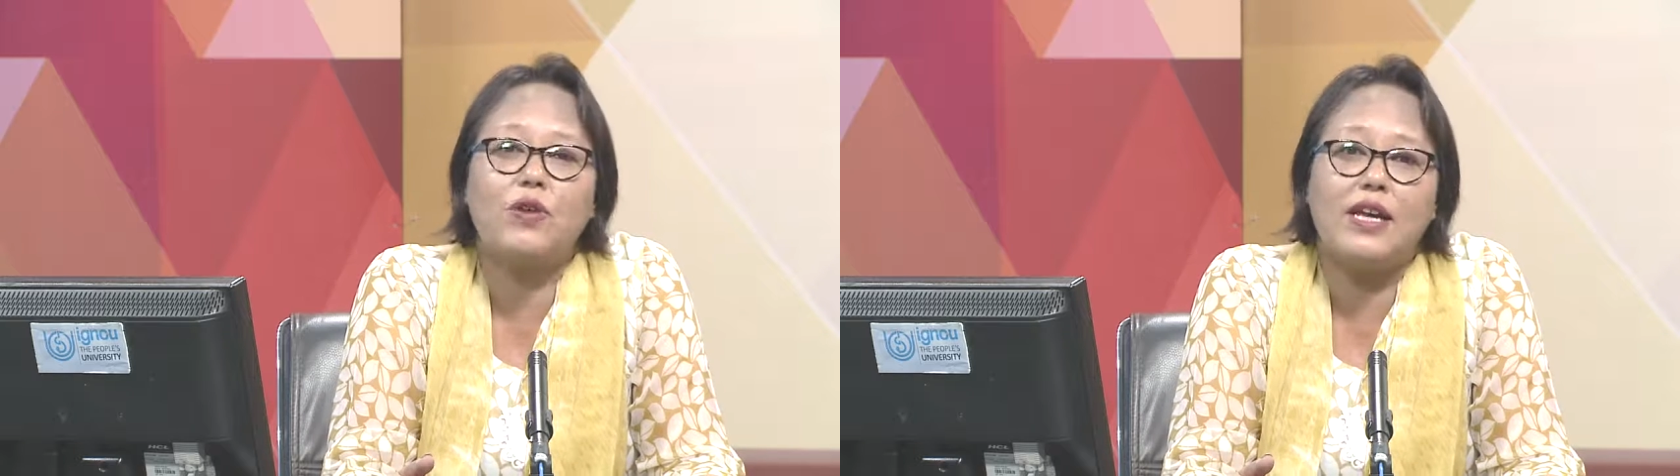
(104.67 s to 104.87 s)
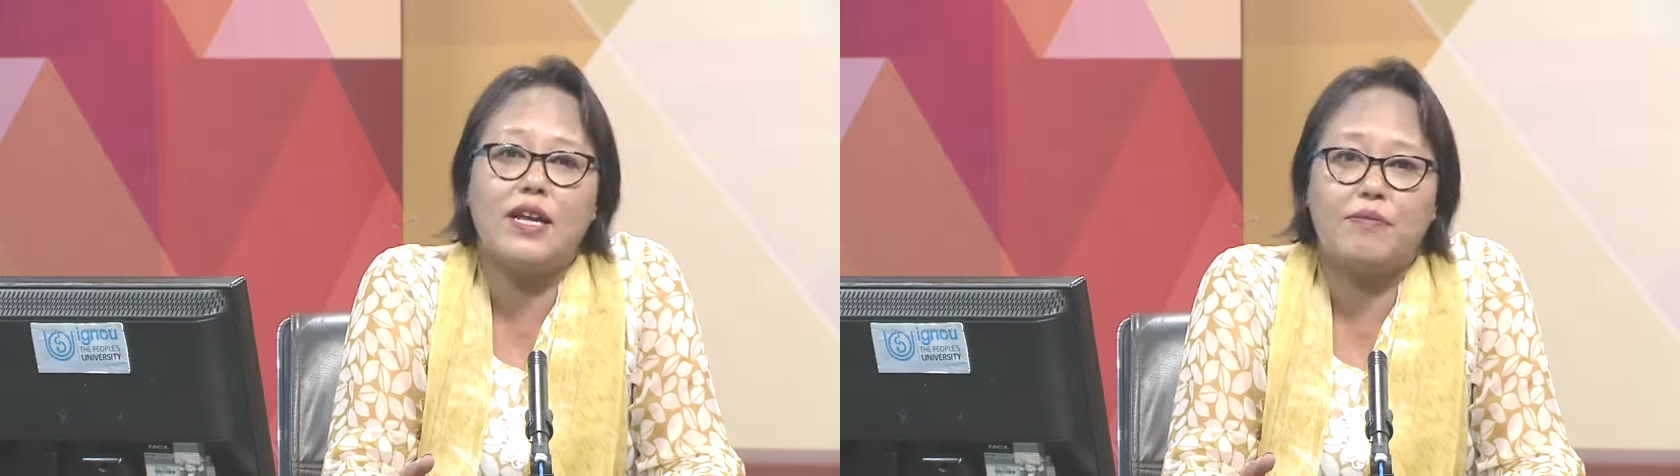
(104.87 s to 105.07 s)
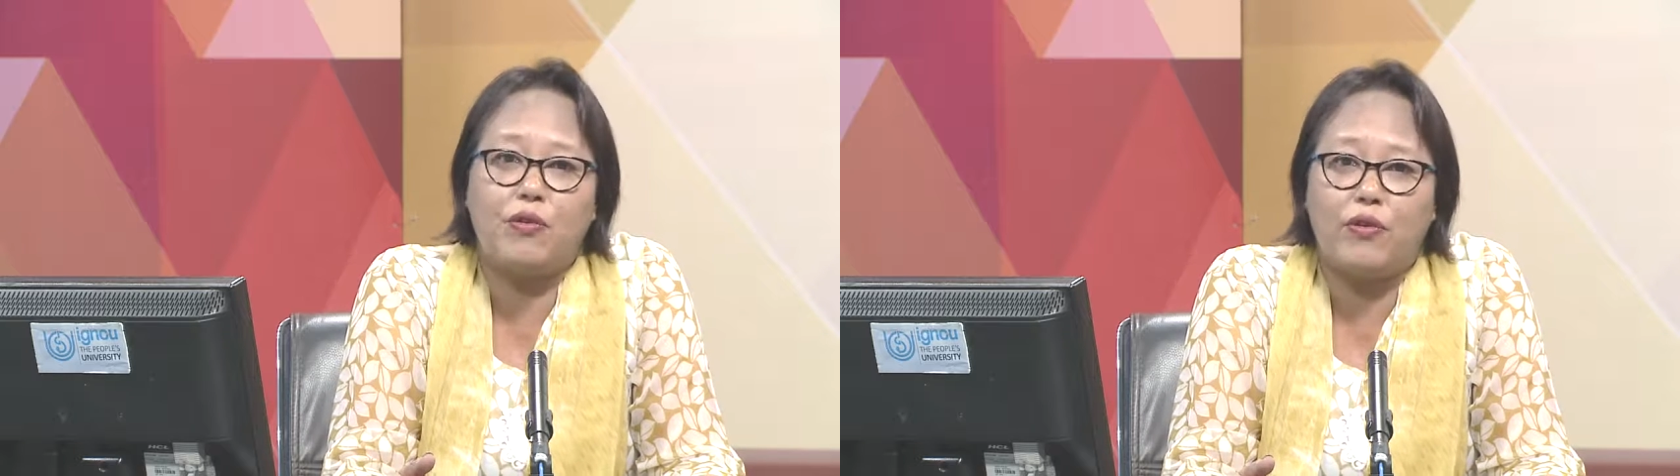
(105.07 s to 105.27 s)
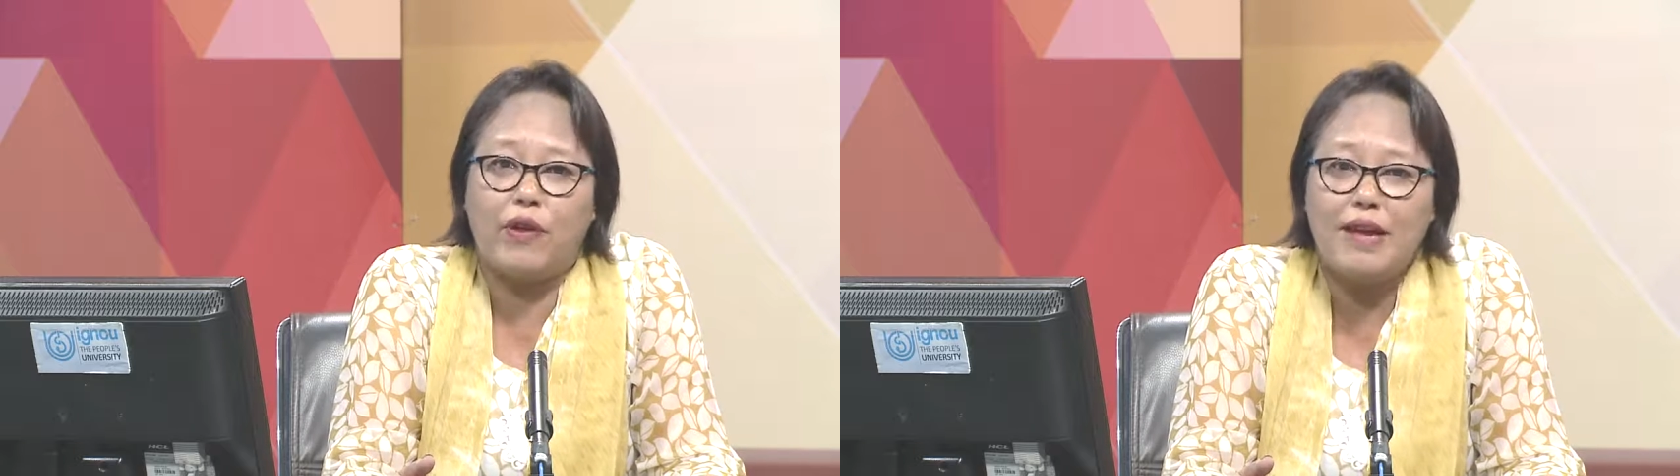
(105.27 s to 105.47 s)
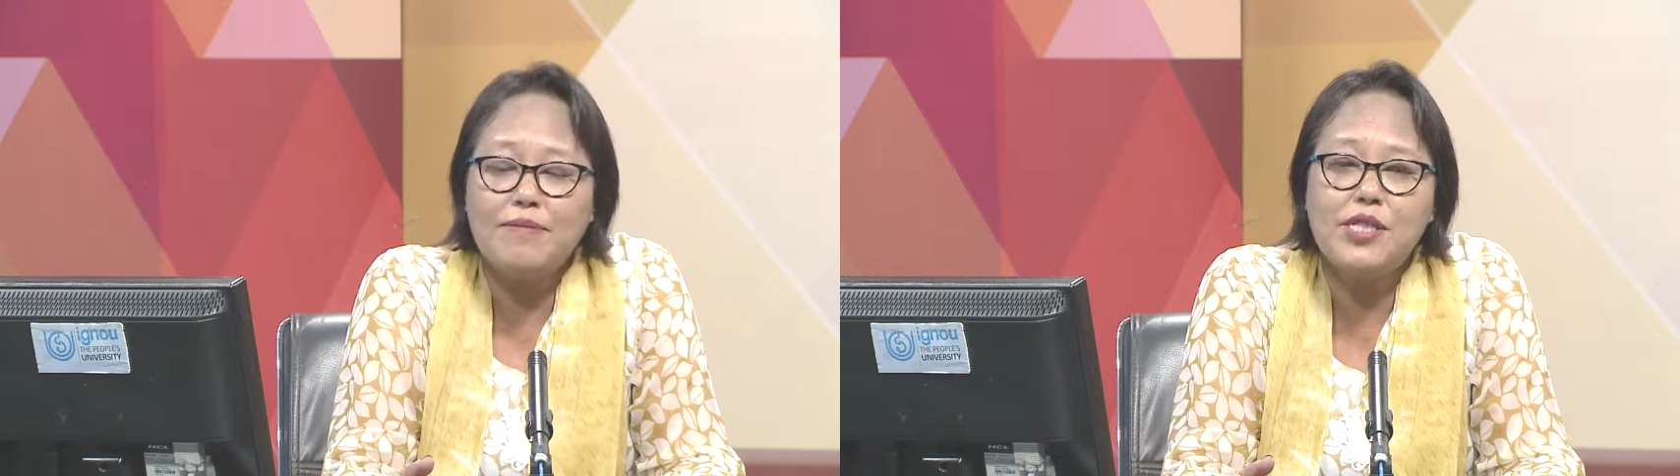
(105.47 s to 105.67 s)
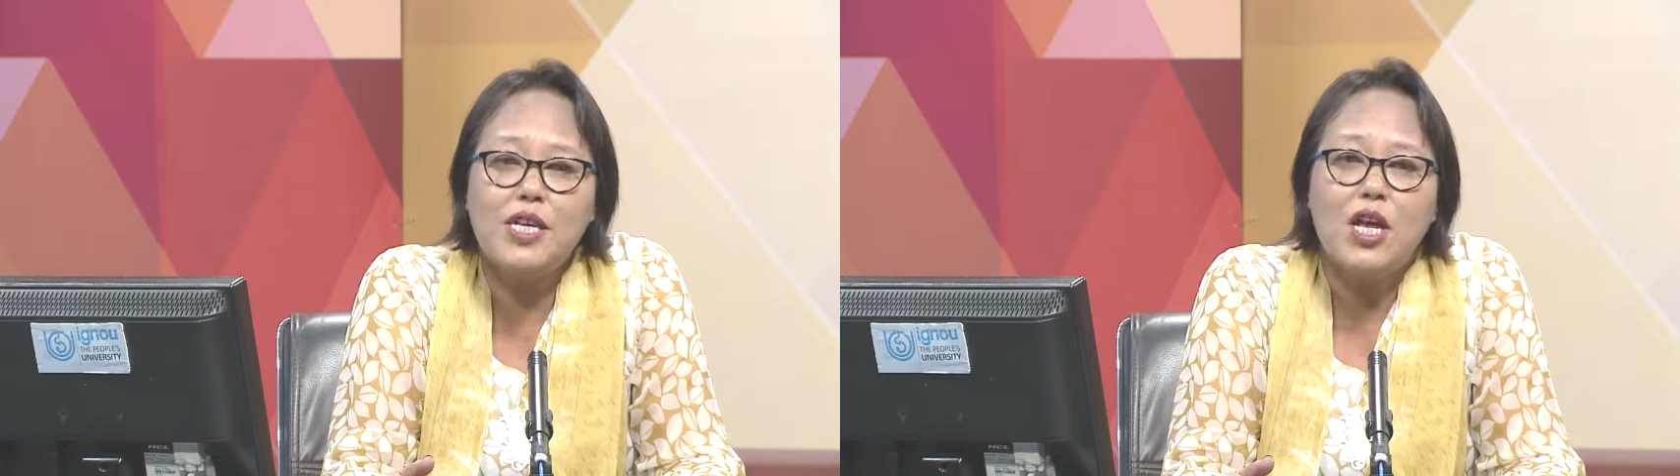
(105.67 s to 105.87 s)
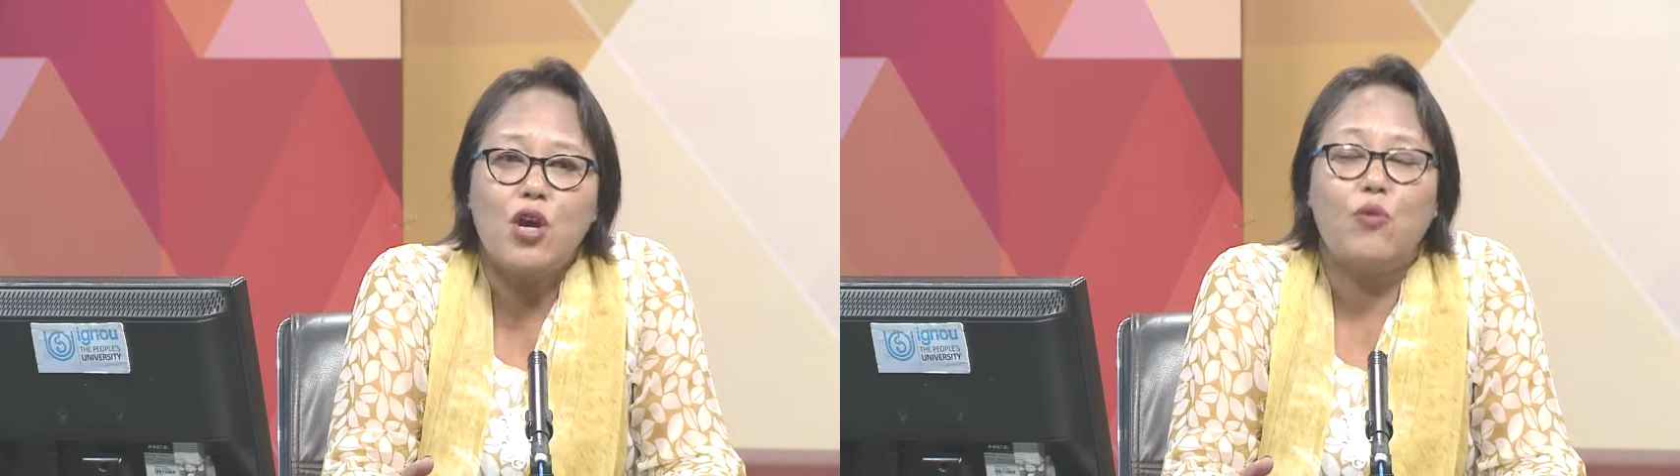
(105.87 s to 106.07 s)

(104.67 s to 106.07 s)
ODL programs,